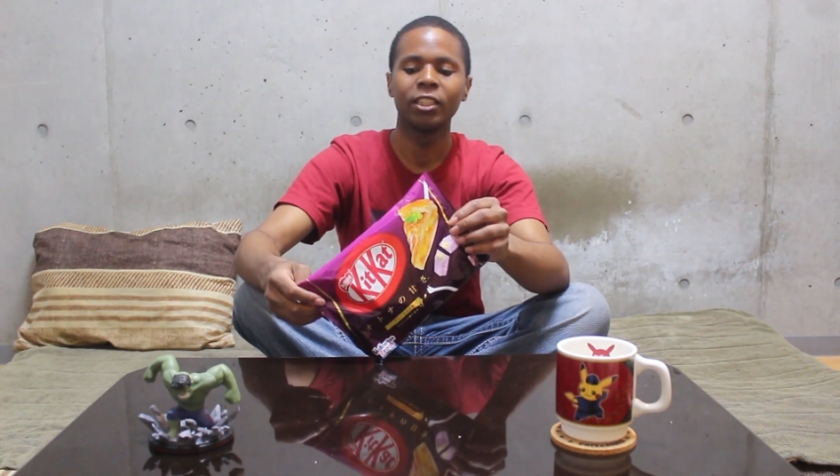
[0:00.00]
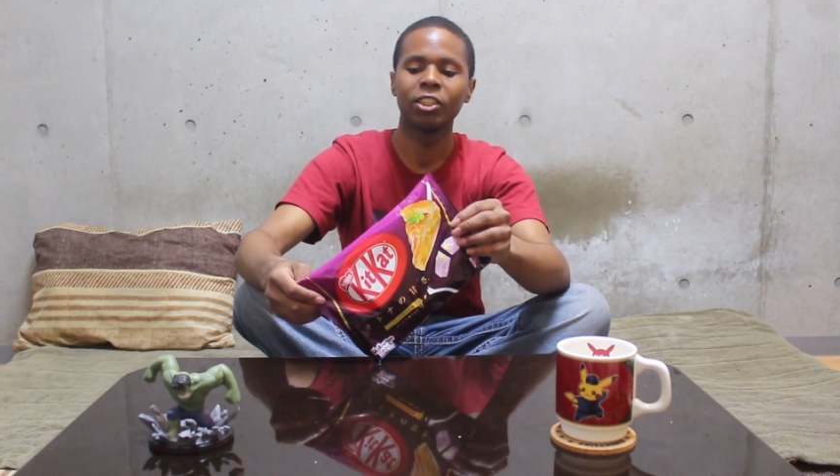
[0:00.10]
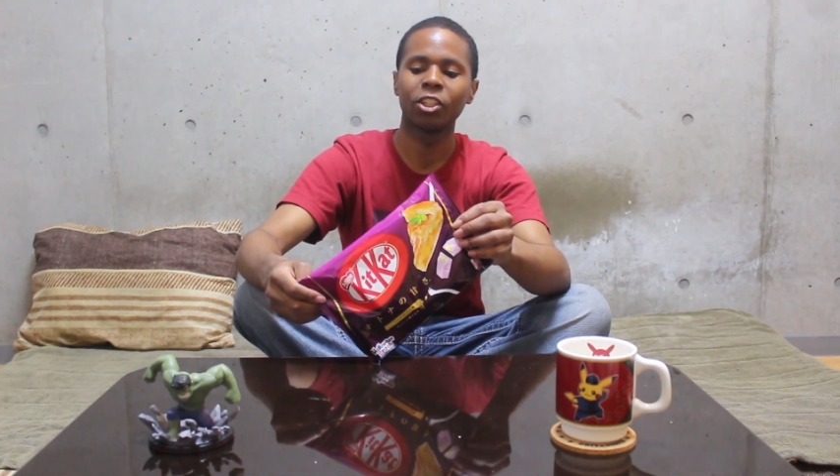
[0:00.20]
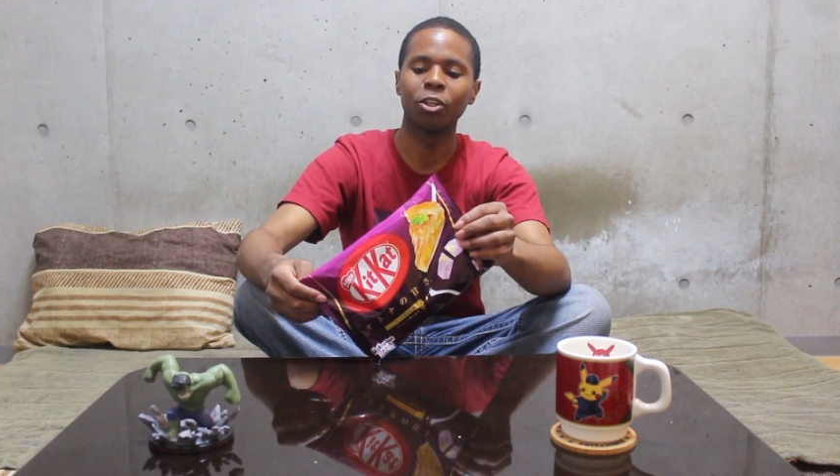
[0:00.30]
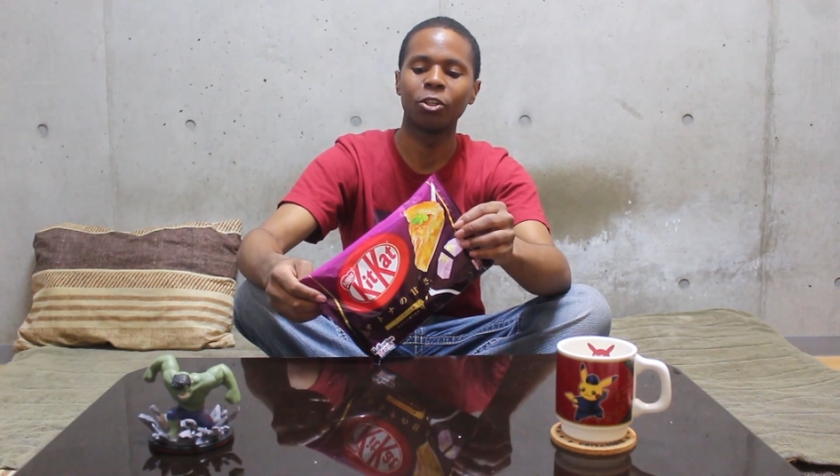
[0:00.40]

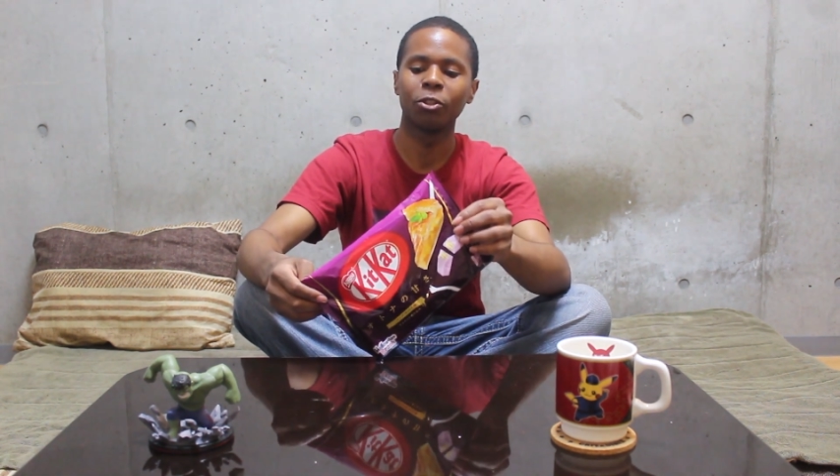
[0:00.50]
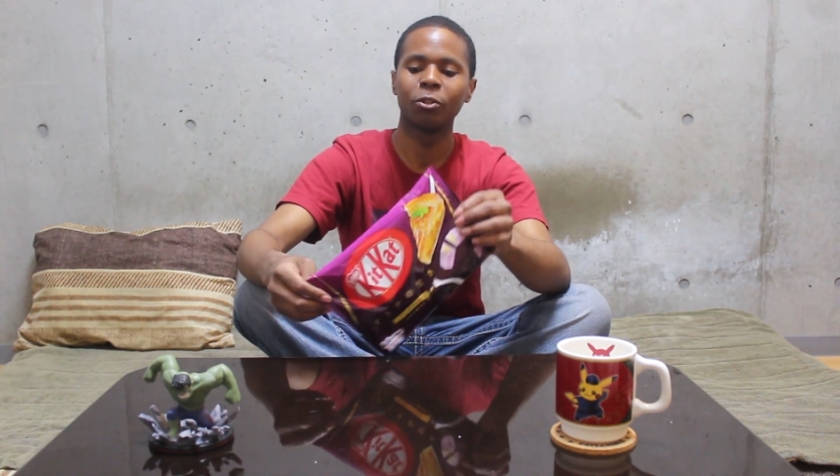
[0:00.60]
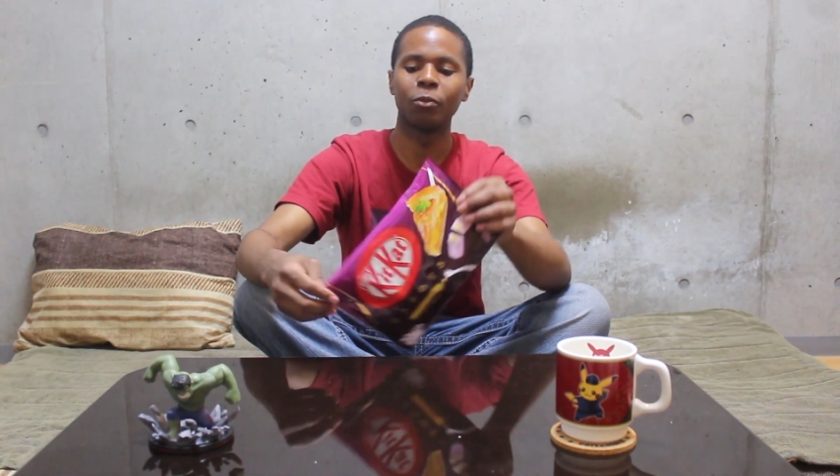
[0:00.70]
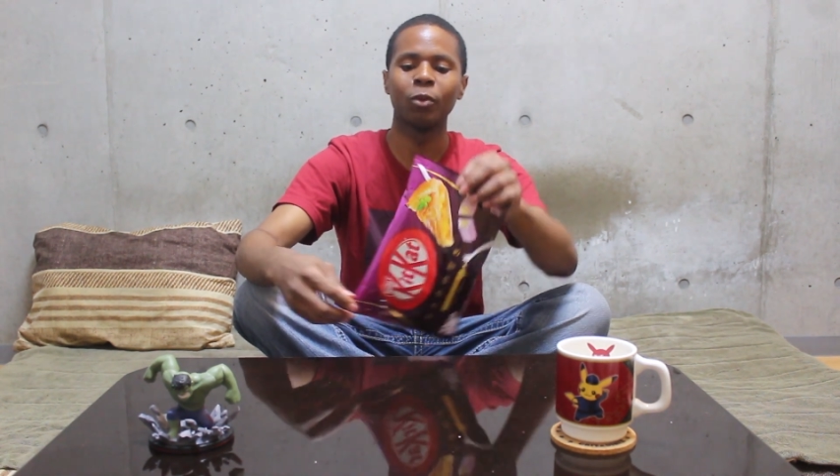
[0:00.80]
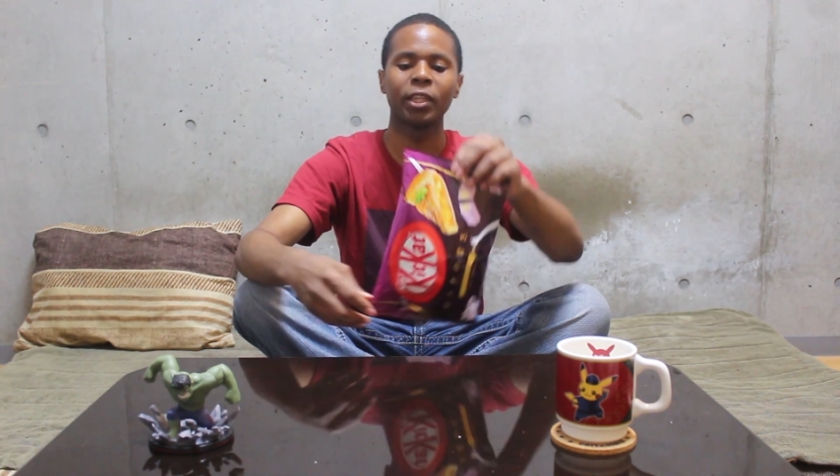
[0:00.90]

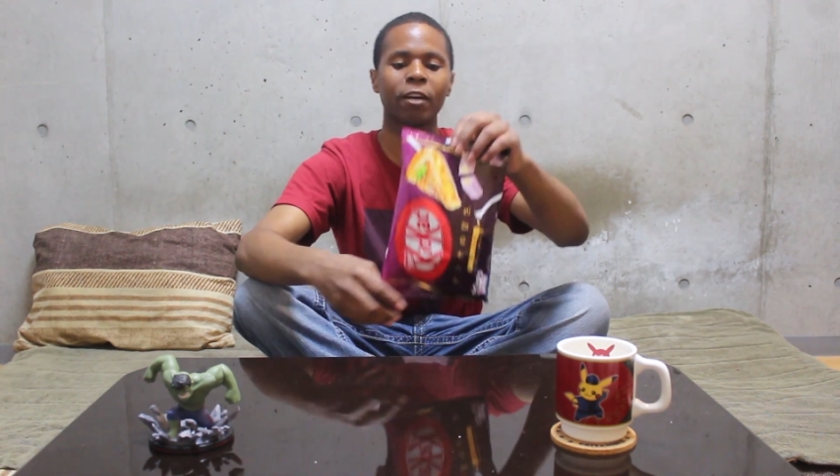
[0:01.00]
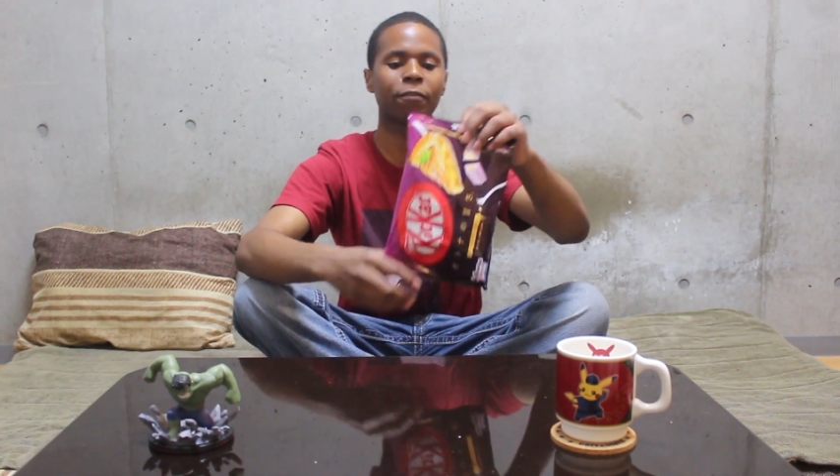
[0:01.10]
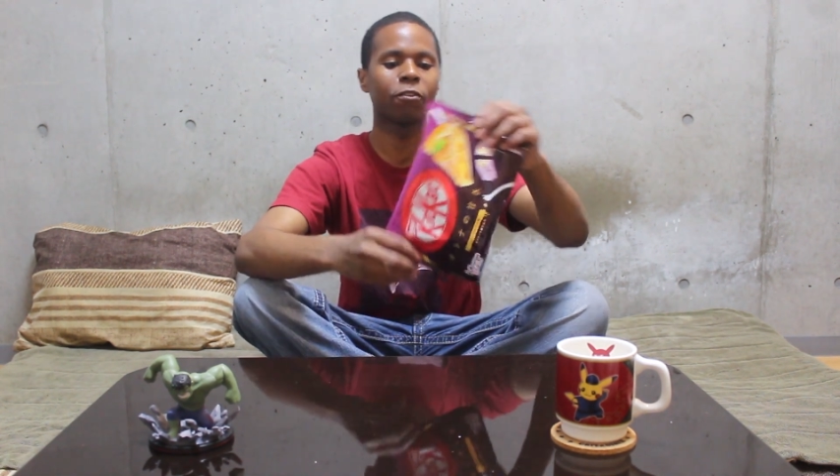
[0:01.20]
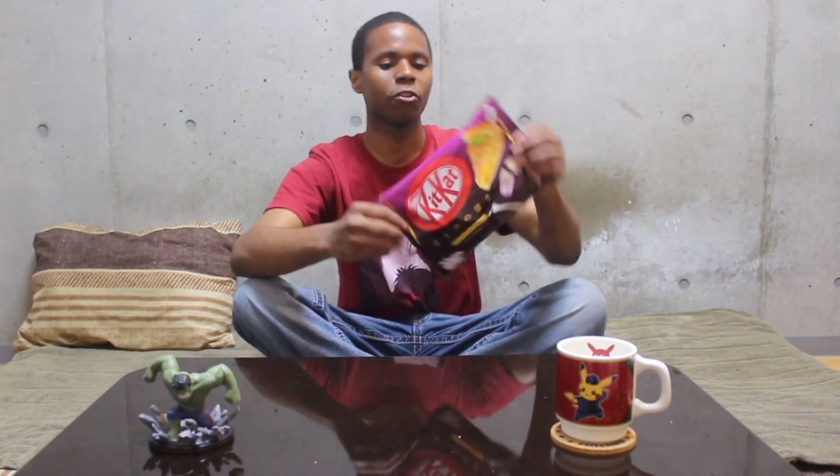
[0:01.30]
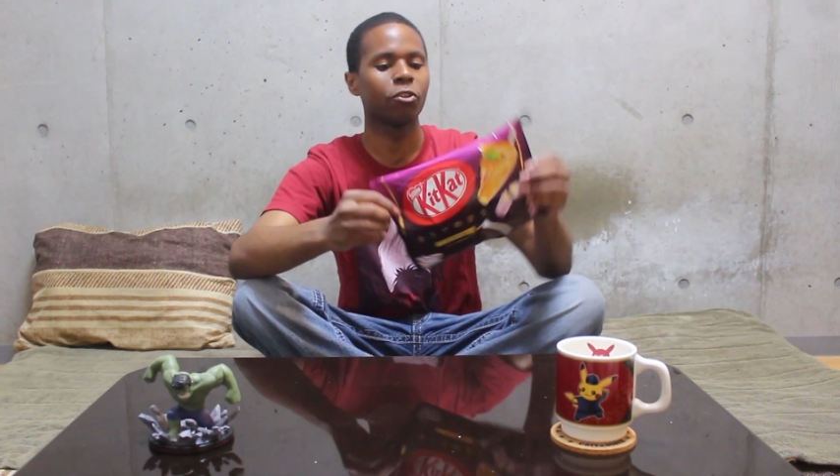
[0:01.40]
So without
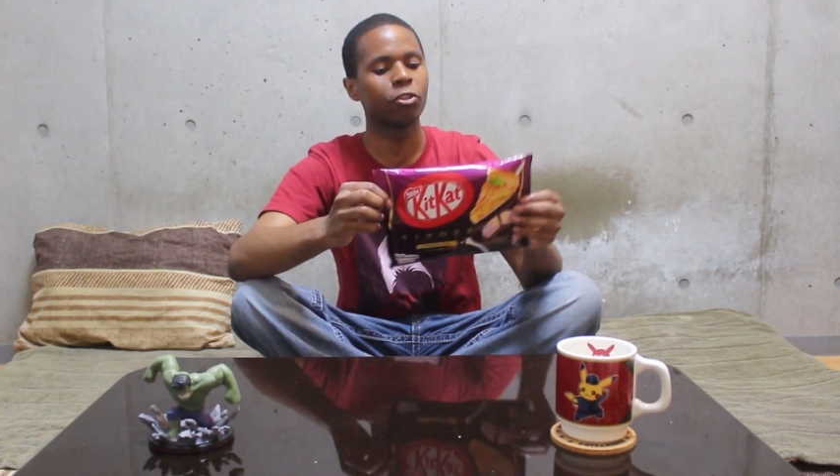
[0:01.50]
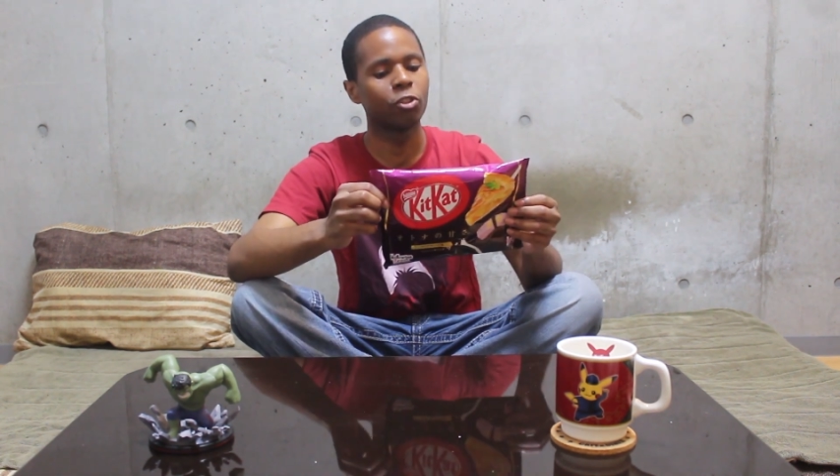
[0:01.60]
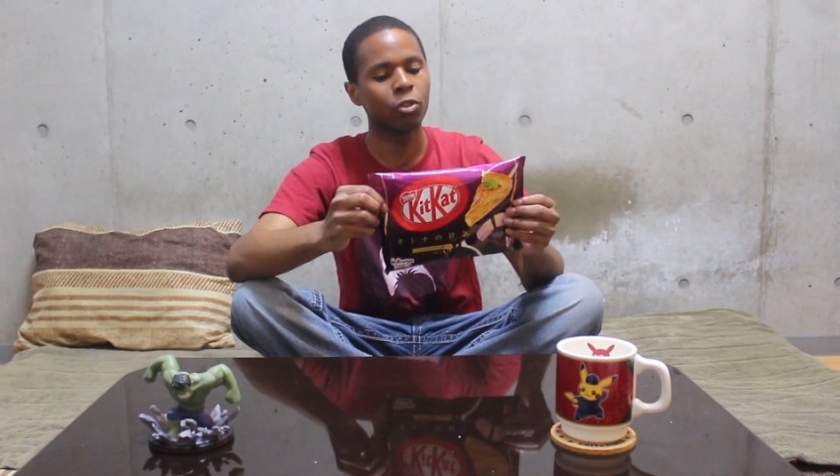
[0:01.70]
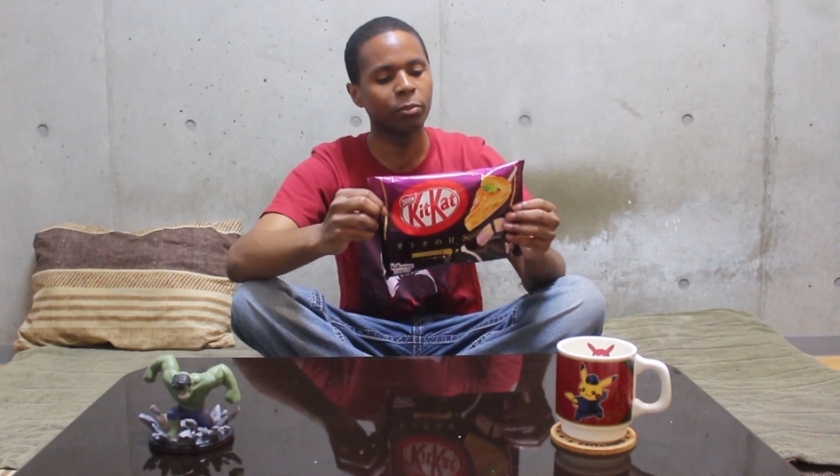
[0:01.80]
further ado,